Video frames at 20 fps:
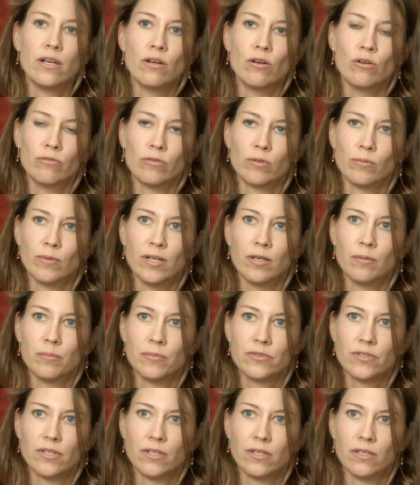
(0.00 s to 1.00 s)
it
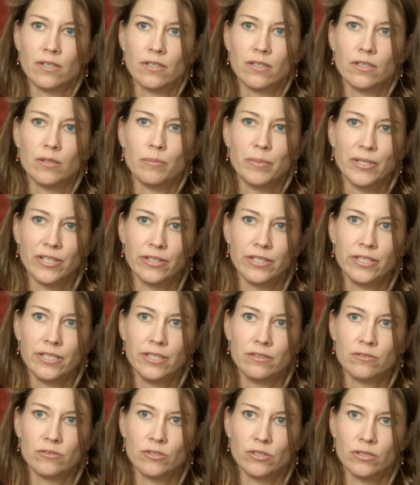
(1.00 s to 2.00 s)
overwhelms our
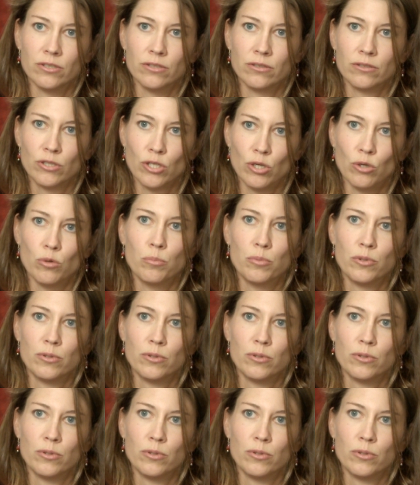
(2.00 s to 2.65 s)
ability to cope.